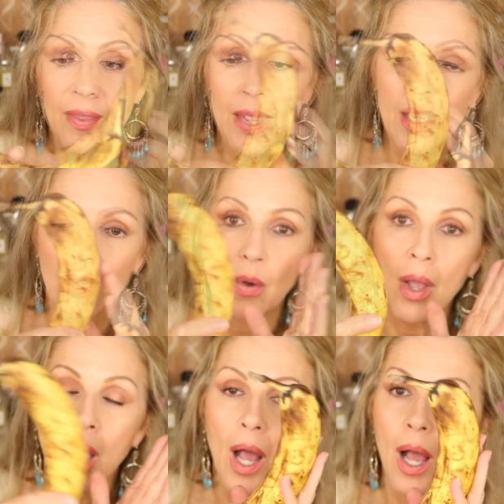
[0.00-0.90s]

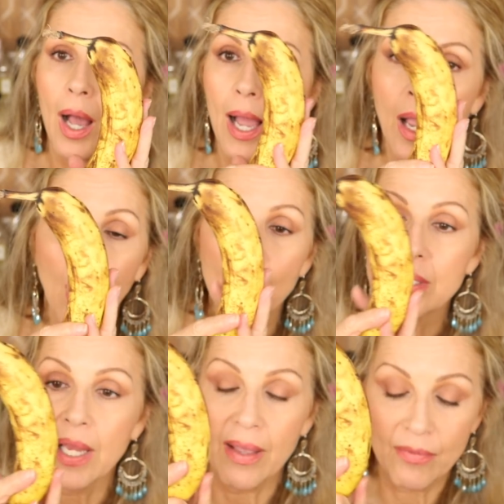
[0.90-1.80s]
I
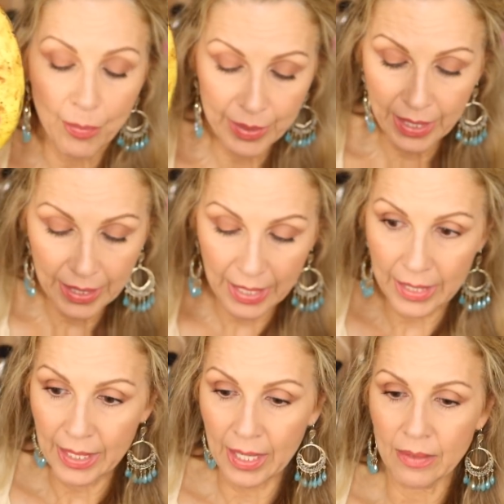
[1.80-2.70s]
always have a banana
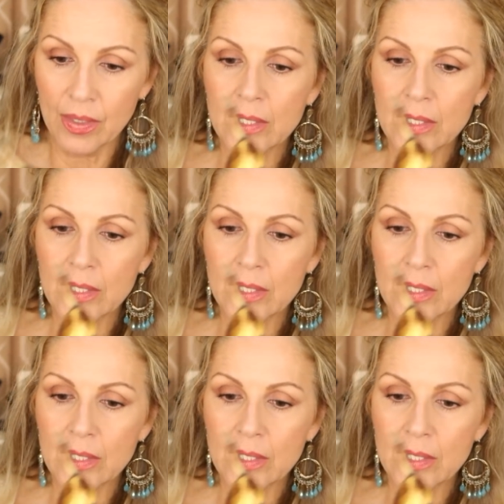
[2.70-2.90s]
on hand.